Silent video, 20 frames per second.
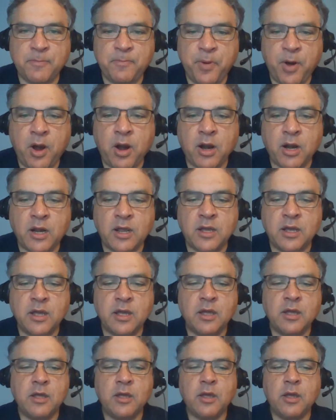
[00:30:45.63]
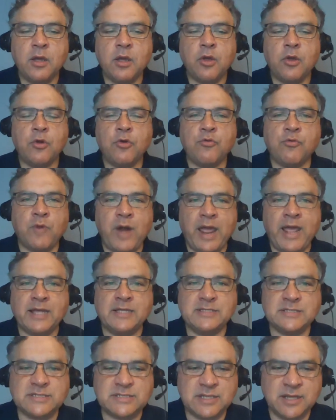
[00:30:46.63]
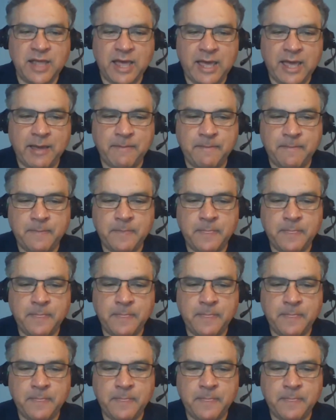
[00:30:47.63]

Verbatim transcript: park grand slam?